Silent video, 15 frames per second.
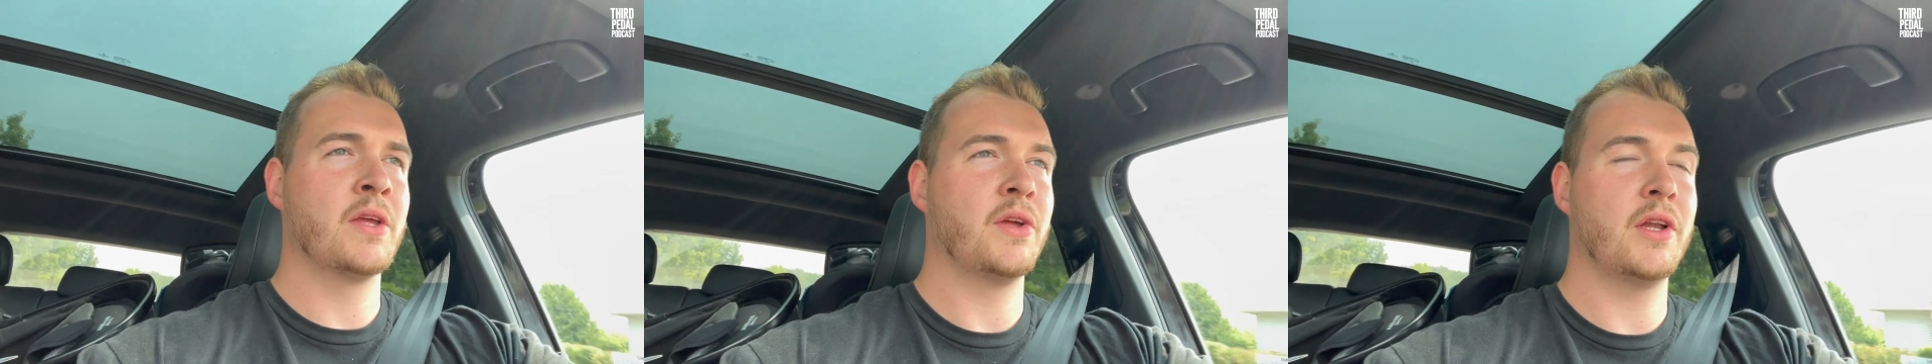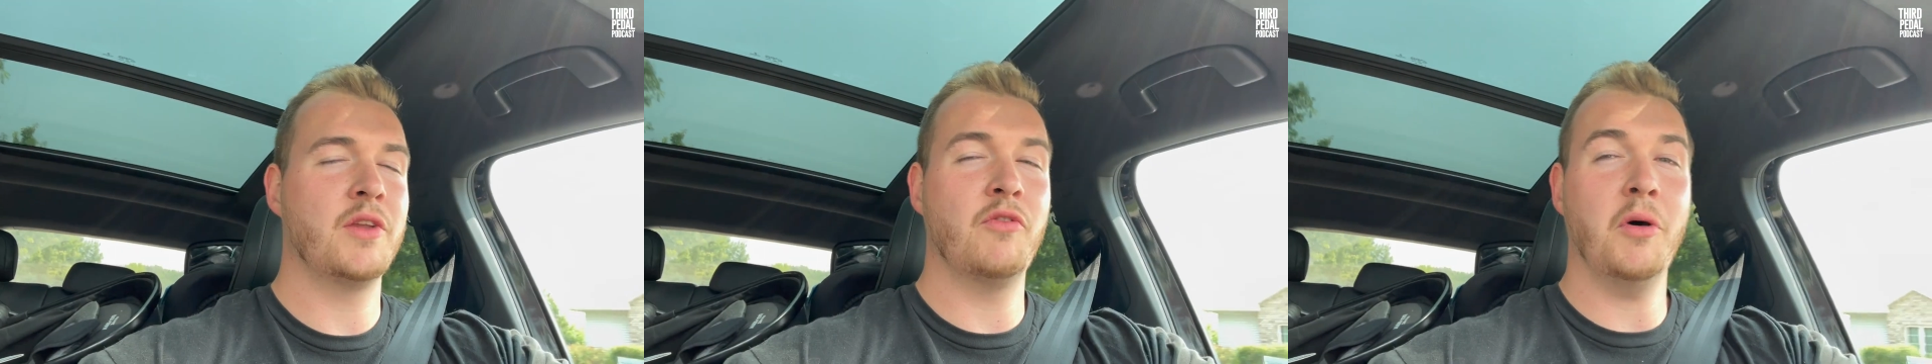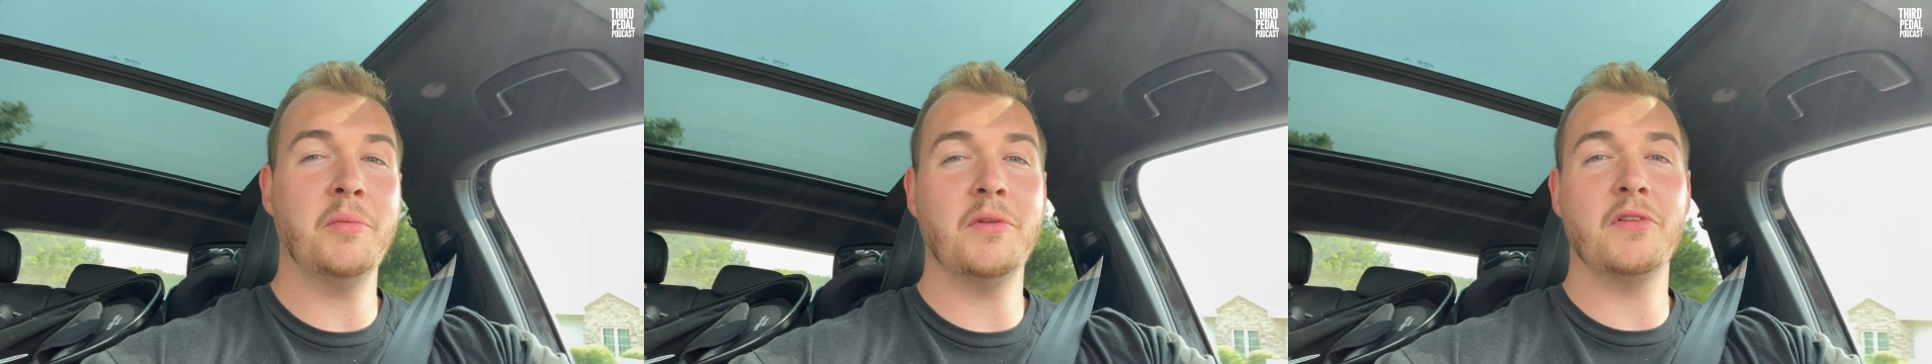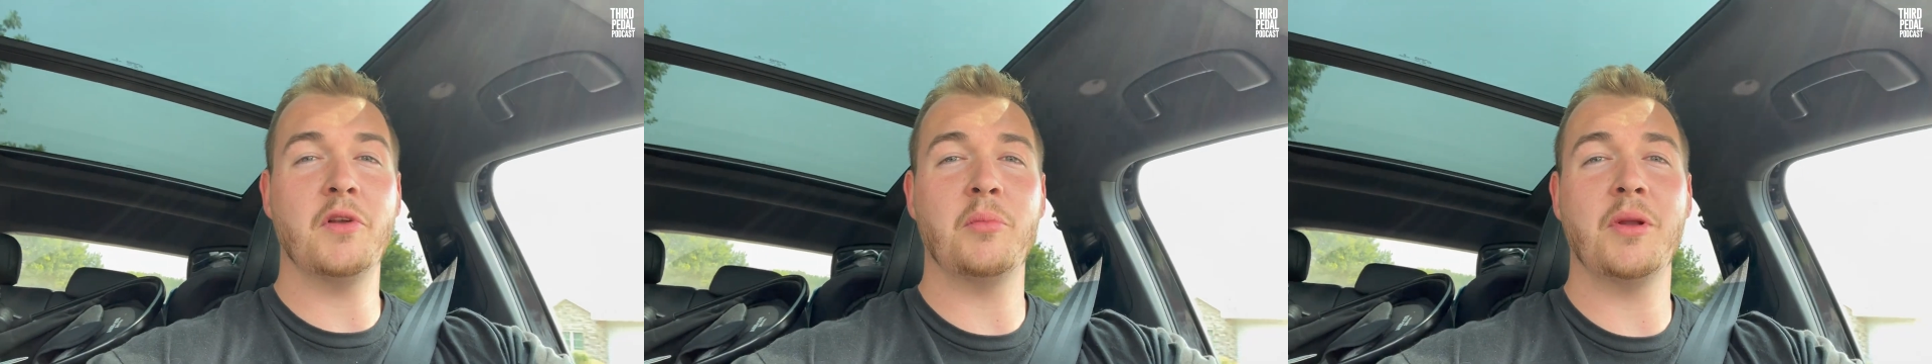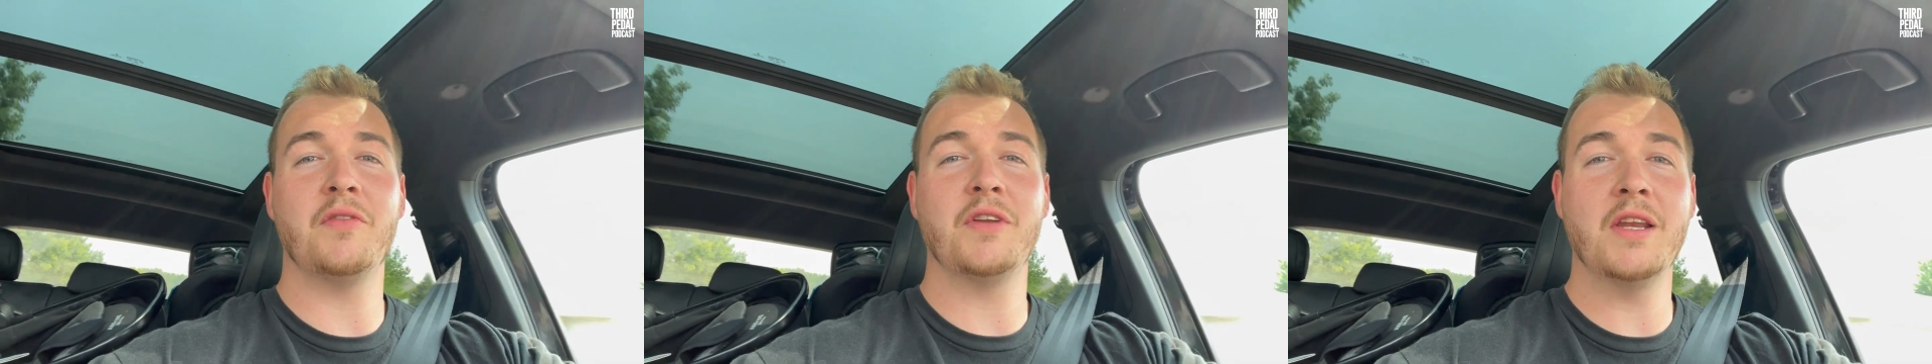Developed a
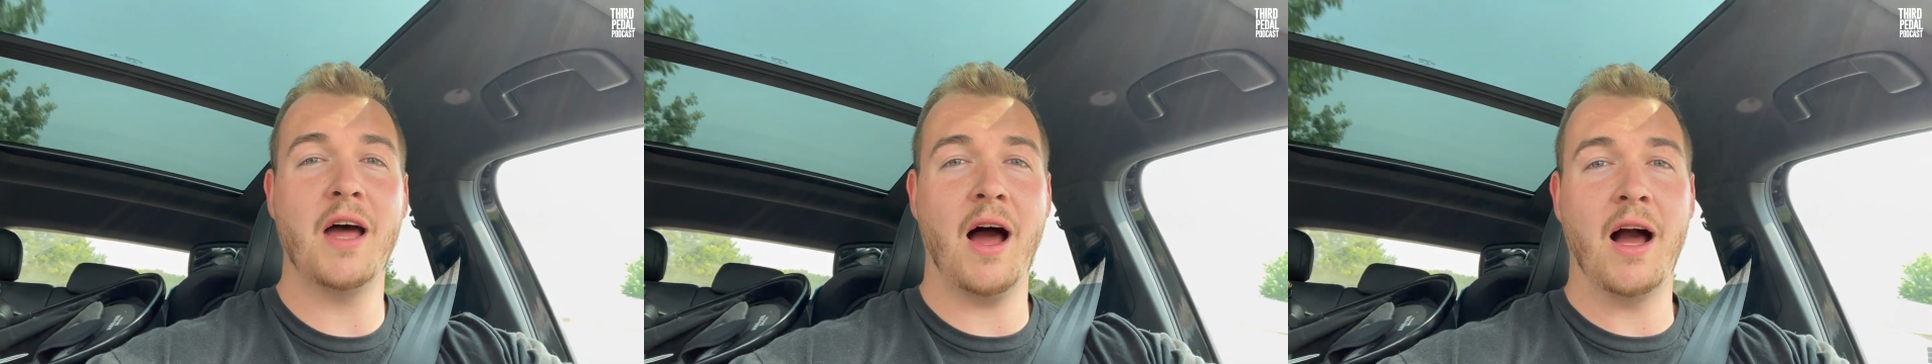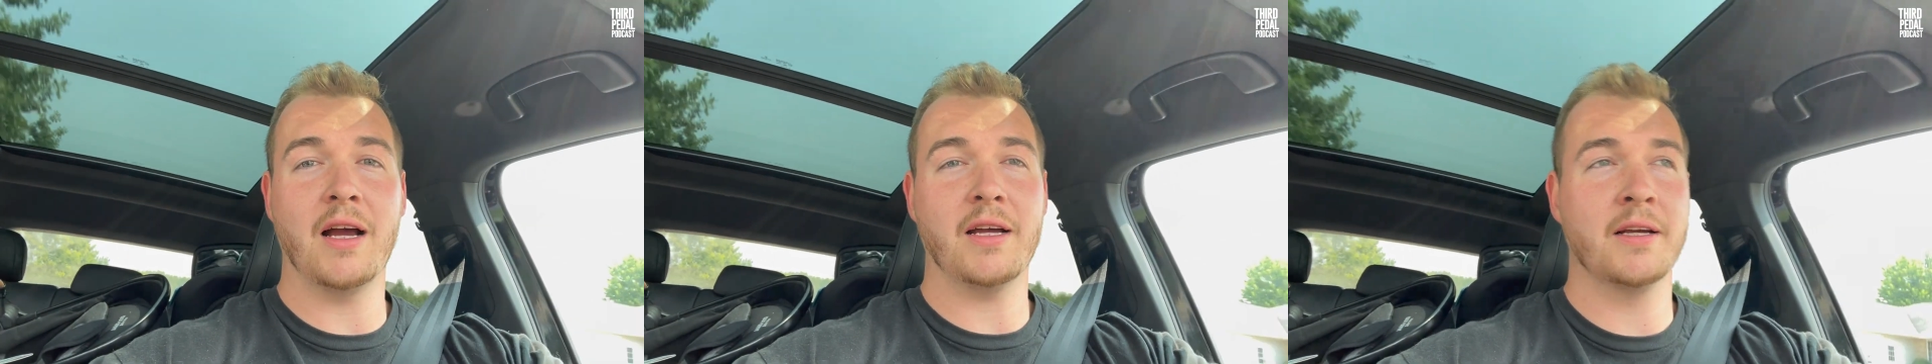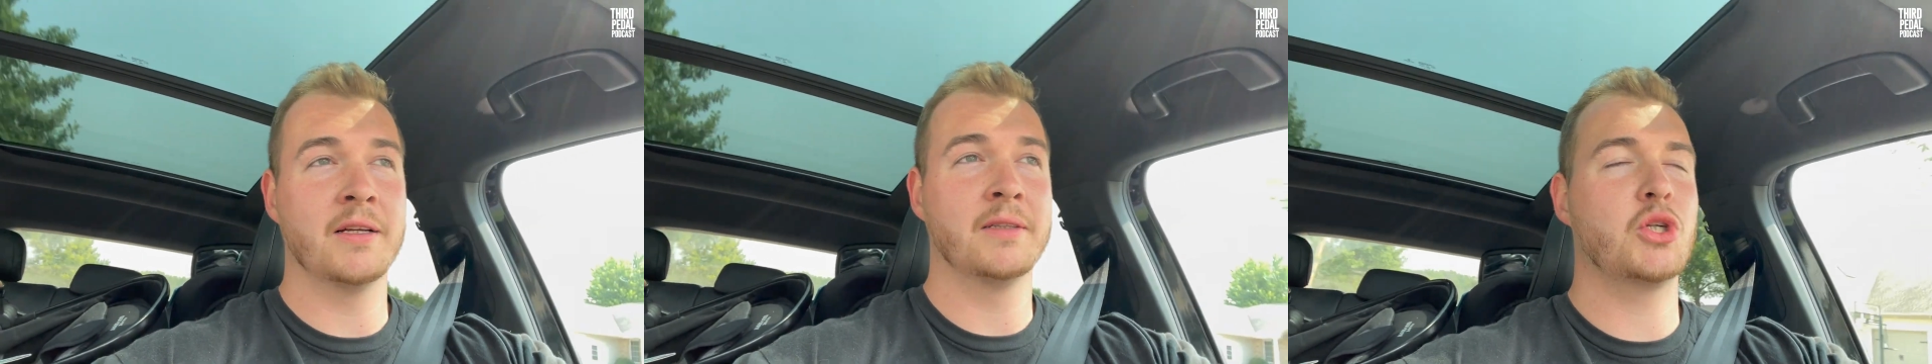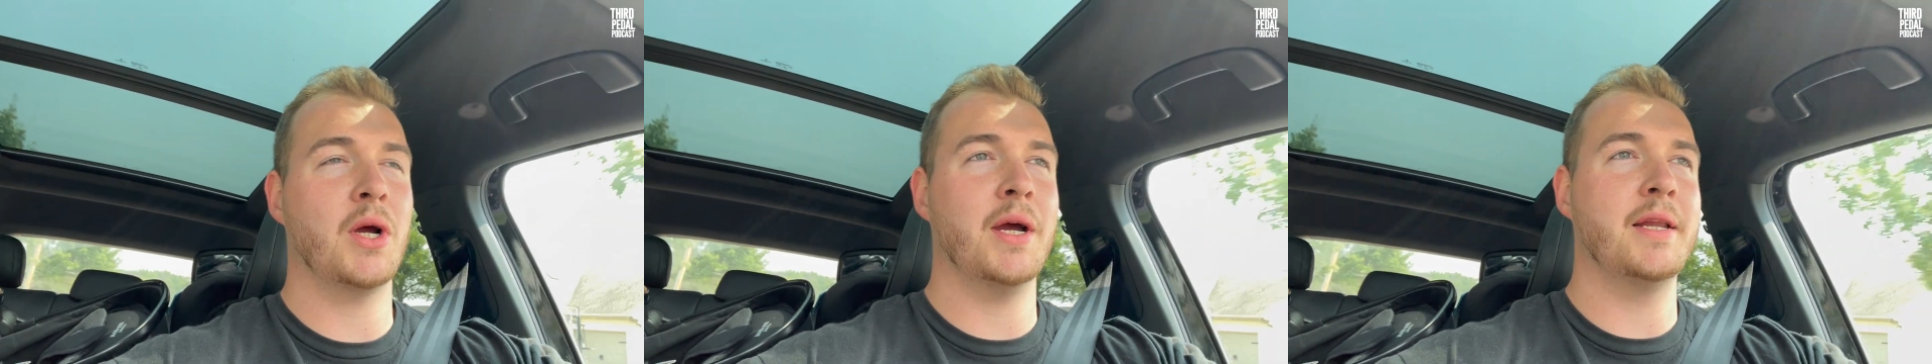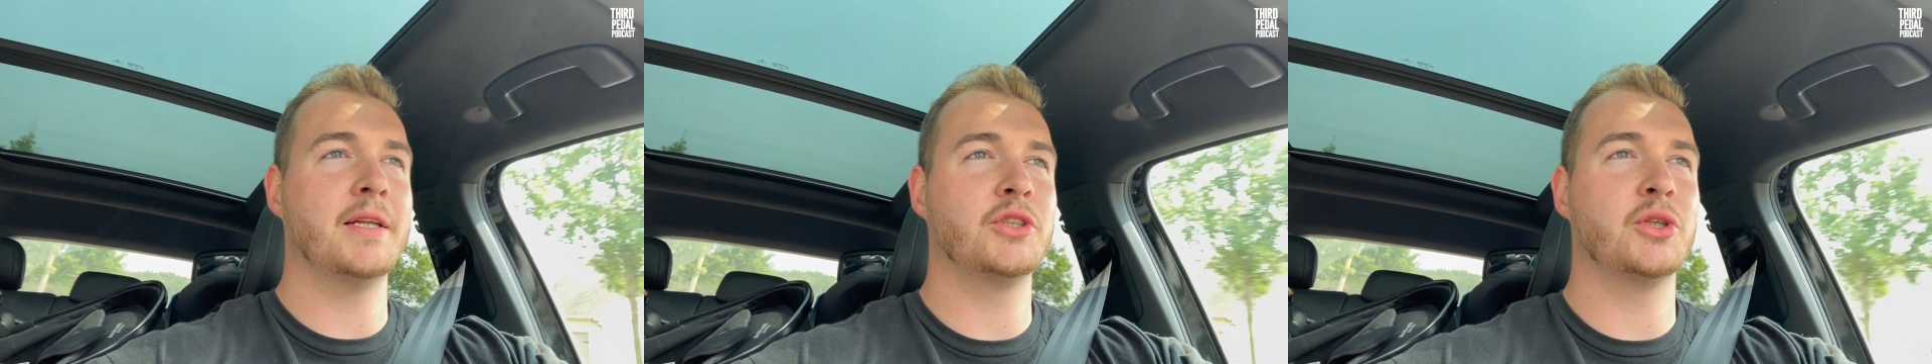little bit of a knock,
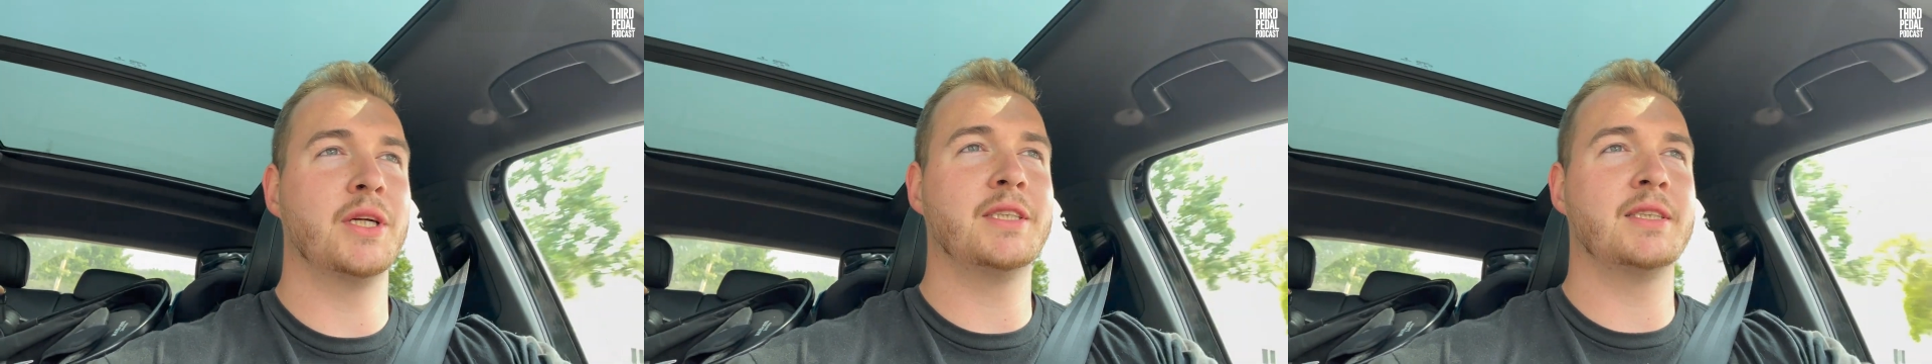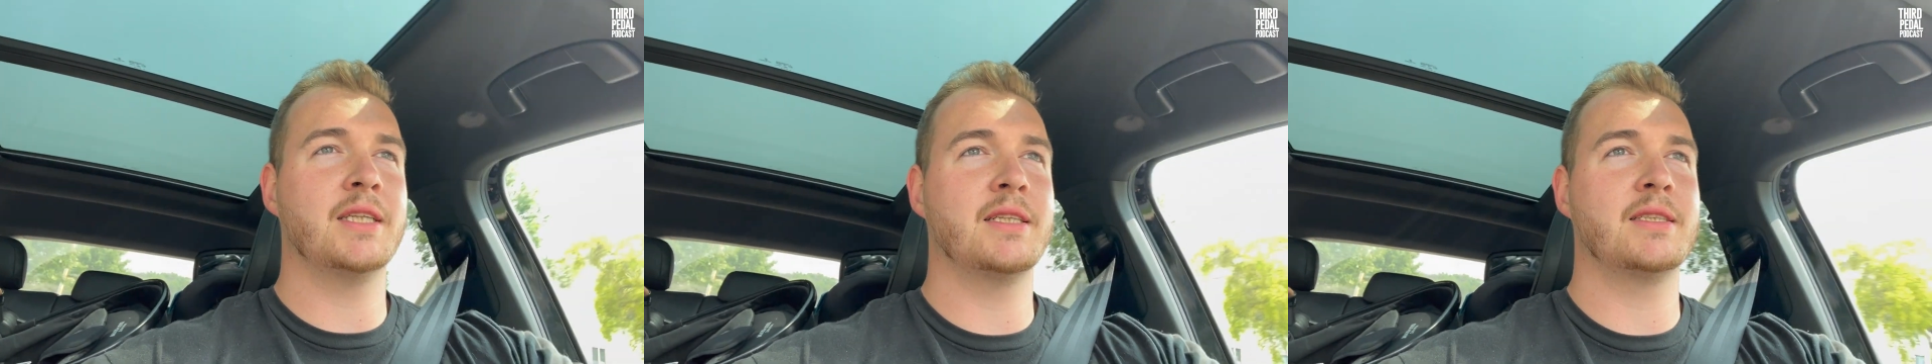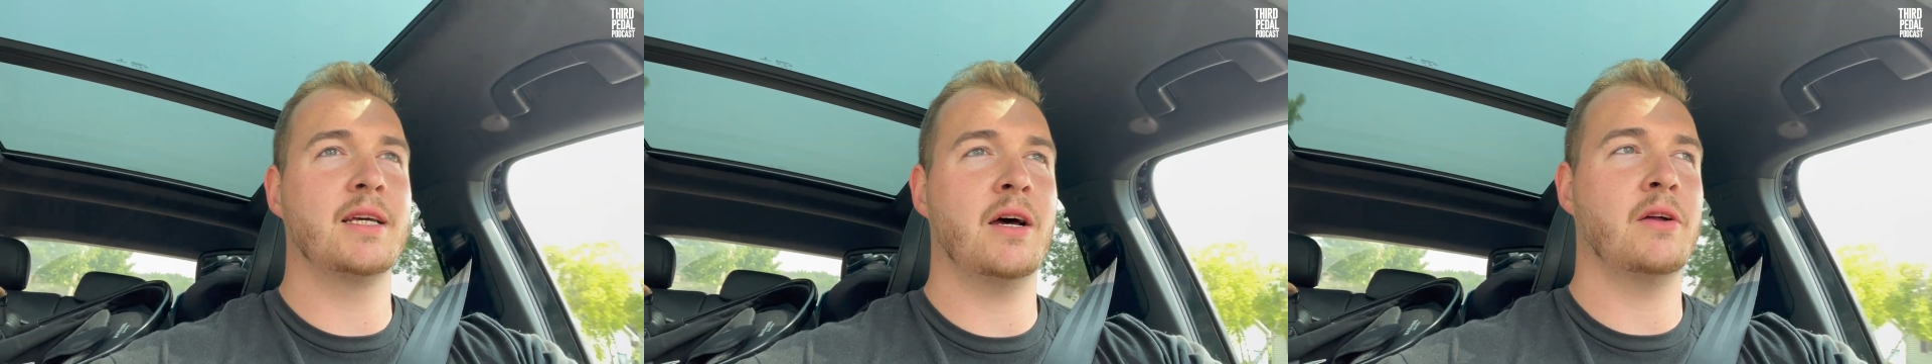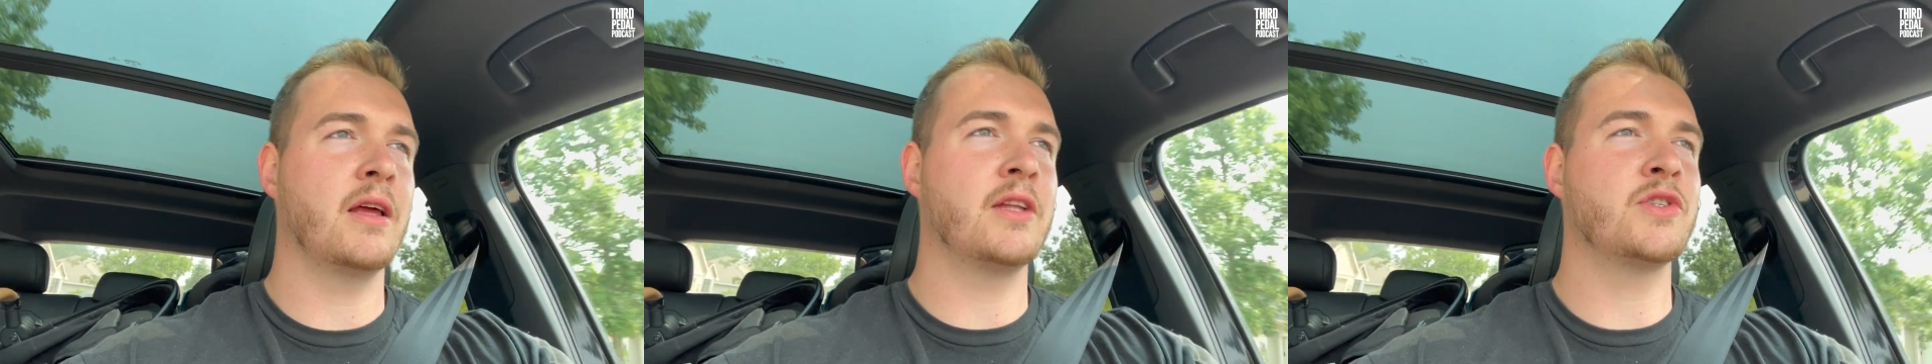trying to trace that down.